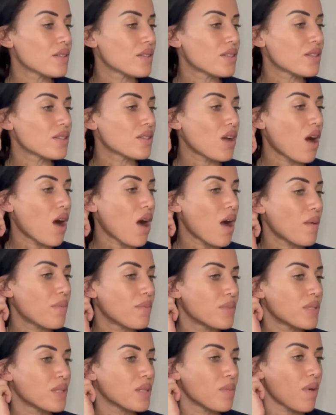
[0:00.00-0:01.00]

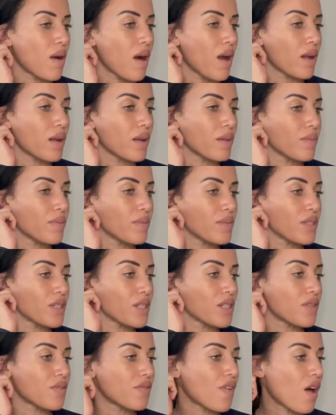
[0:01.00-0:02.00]
Top to bottom,
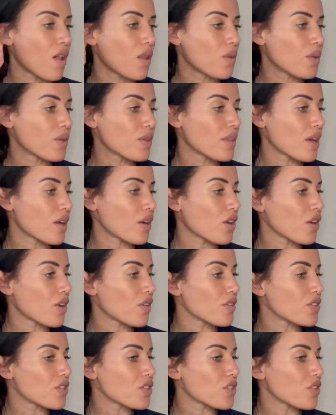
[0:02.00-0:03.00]
just following that
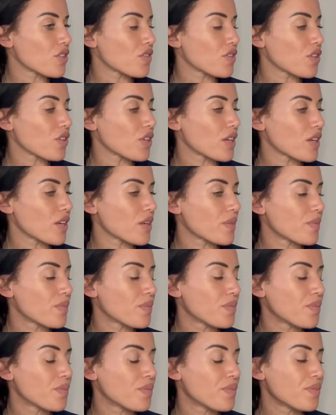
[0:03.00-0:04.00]
curvature of your ear.
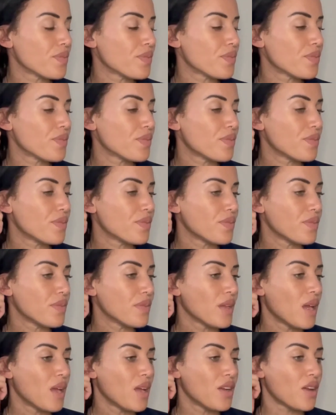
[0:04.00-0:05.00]

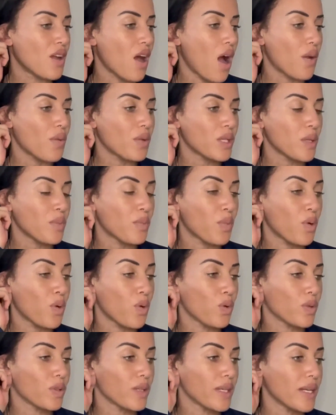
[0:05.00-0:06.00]
Not really
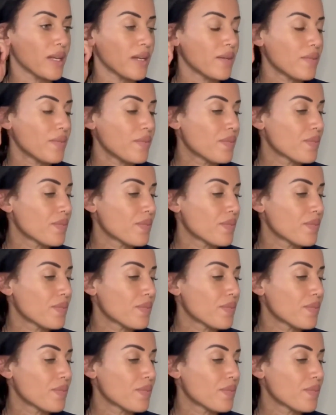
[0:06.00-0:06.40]
pulling,